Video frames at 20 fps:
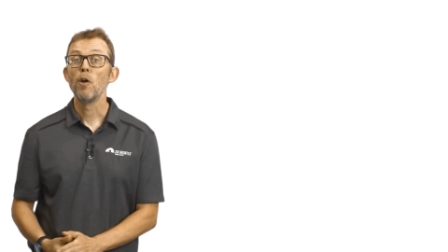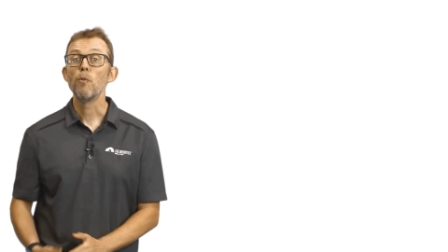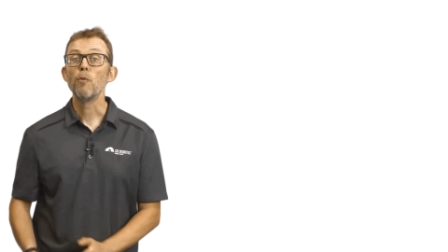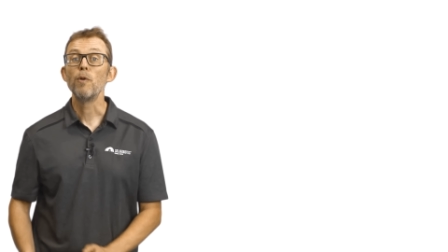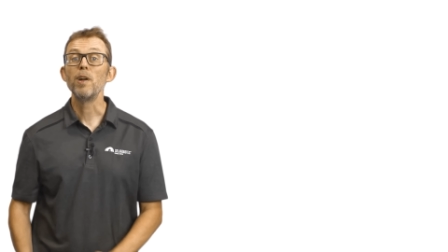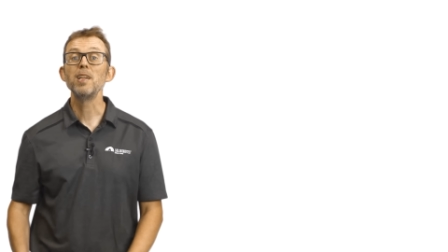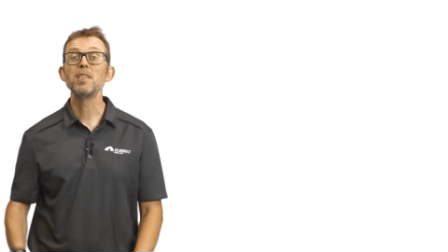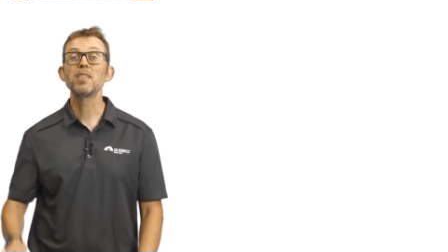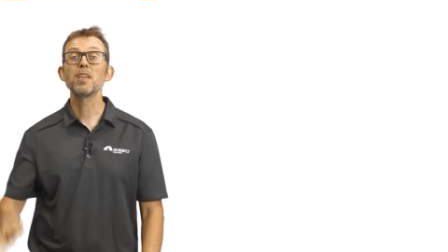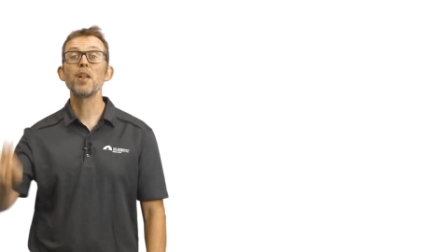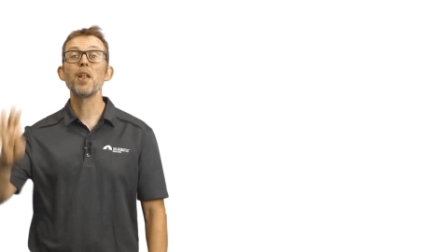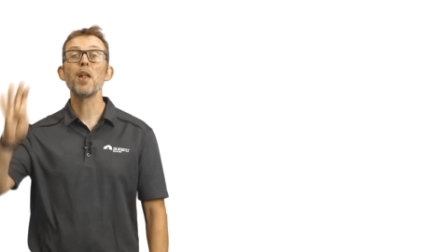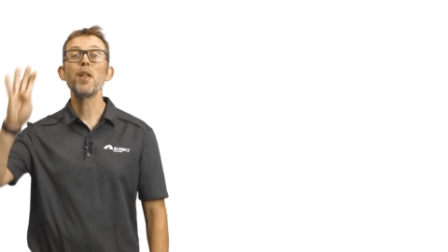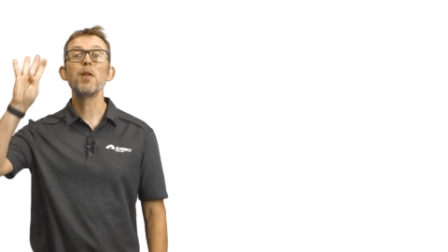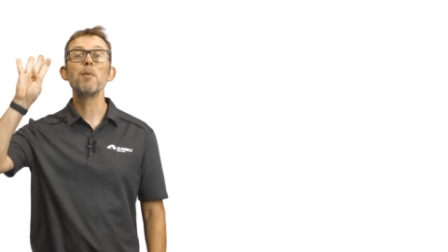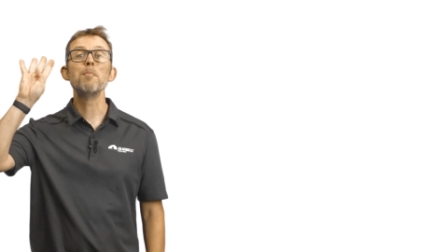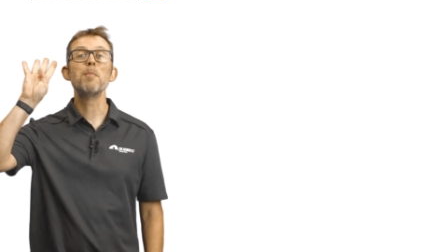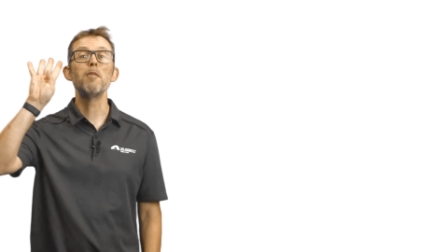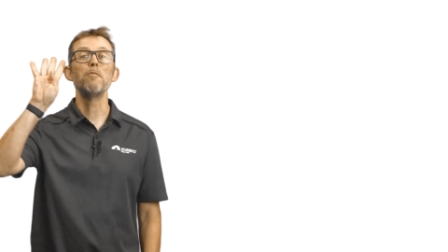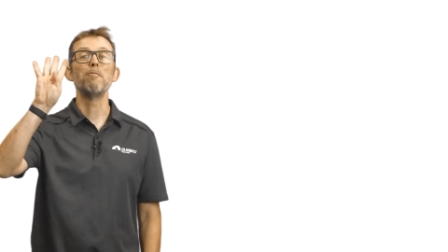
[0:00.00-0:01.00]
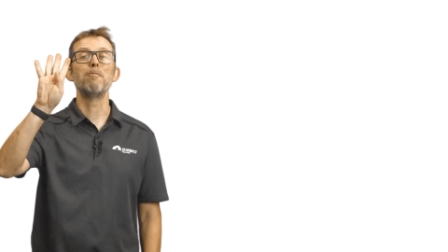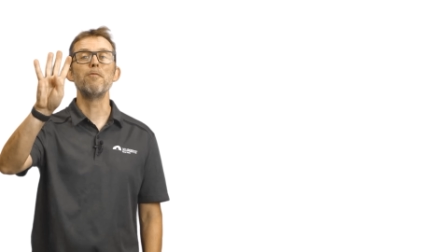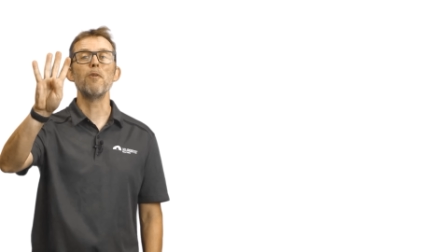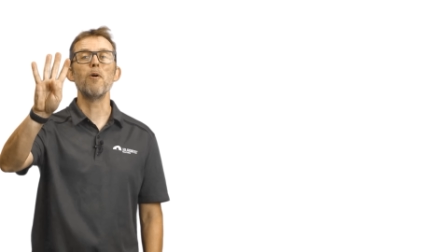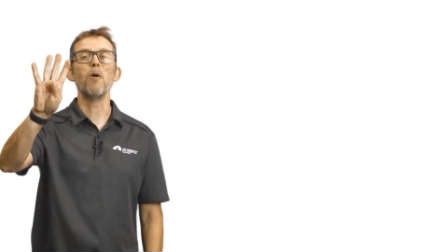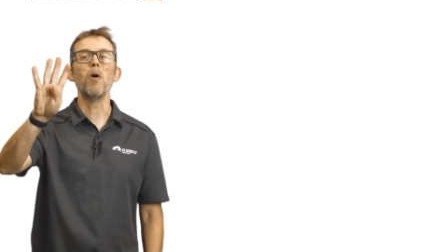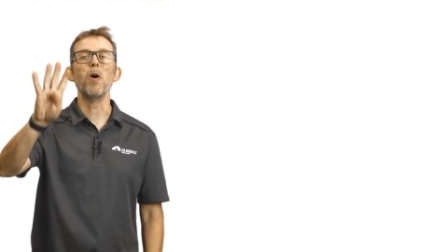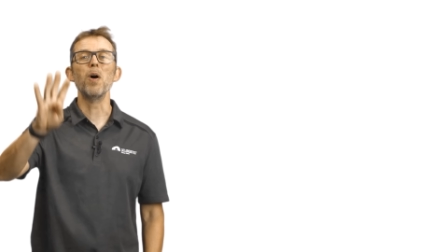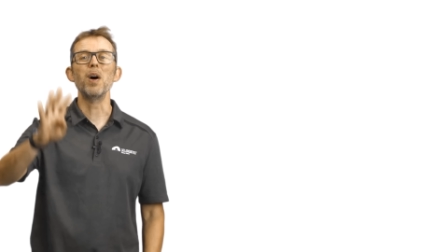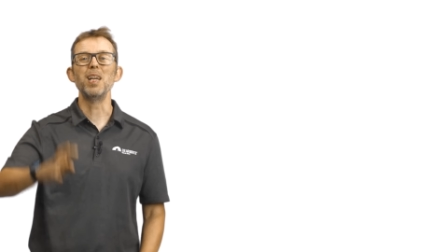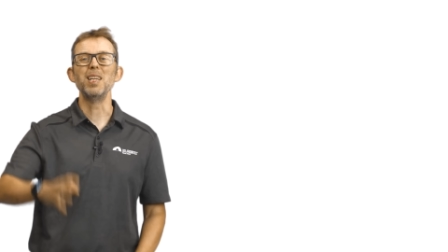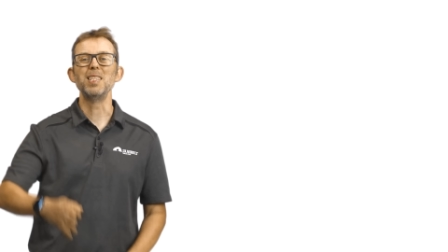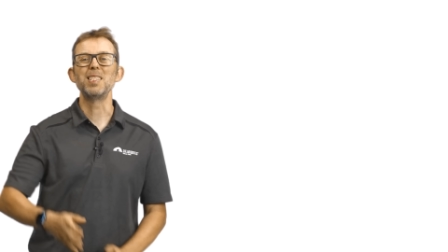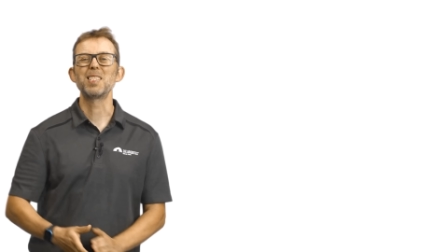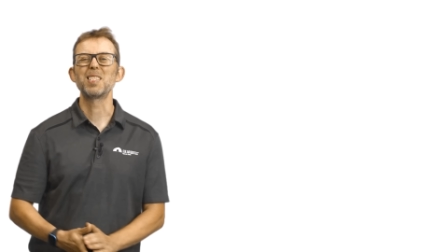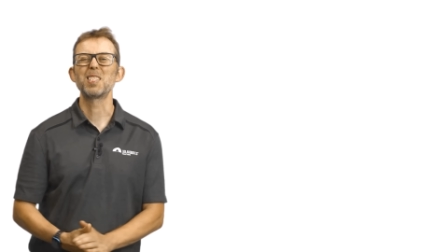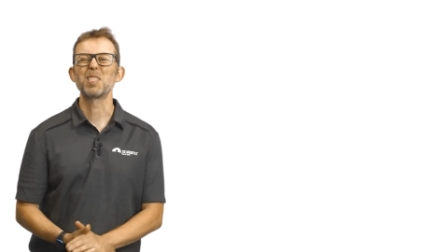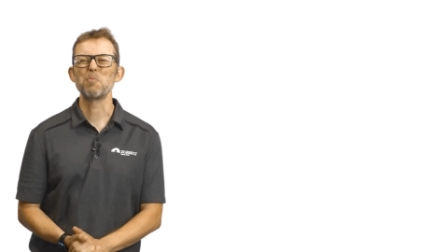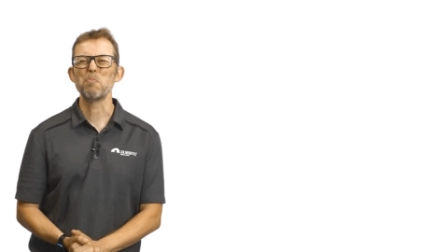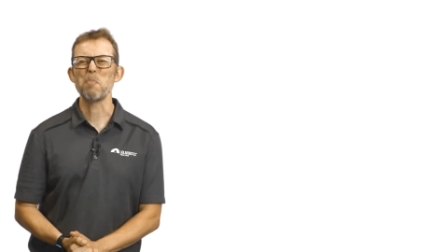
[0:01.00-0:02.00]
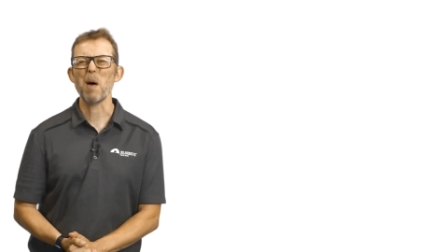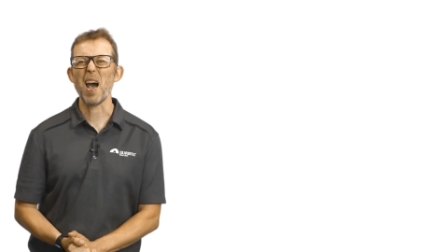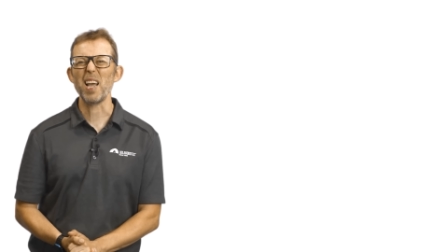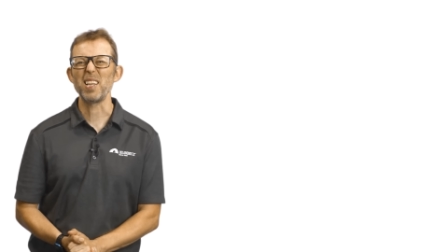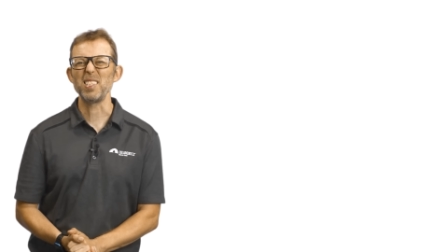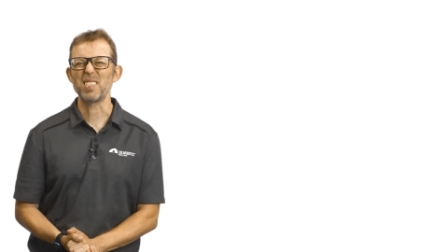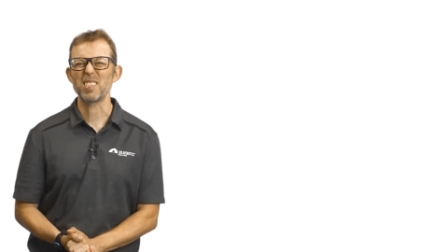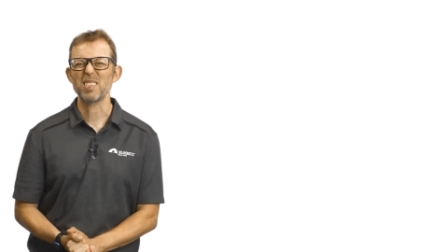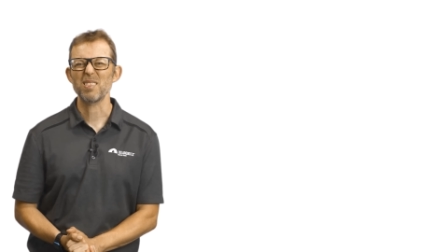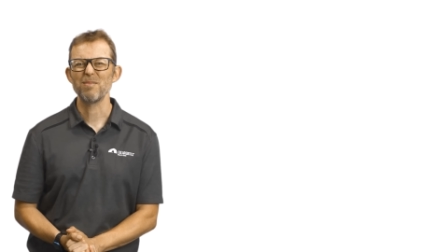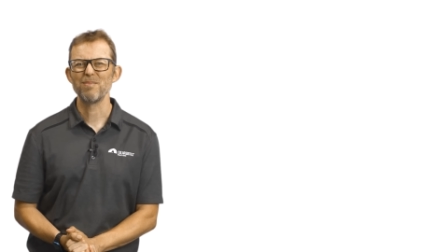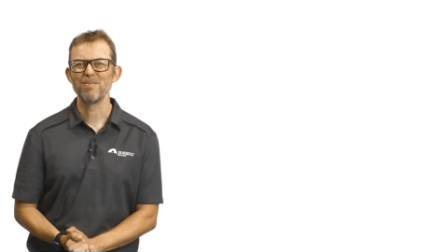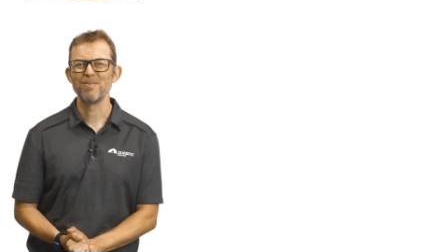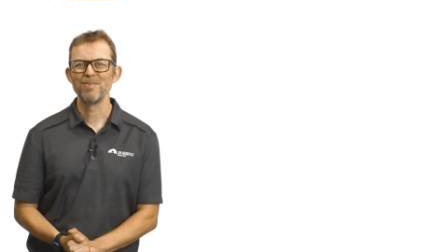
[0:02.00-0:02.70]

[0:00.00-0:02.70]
Reason number four is spite.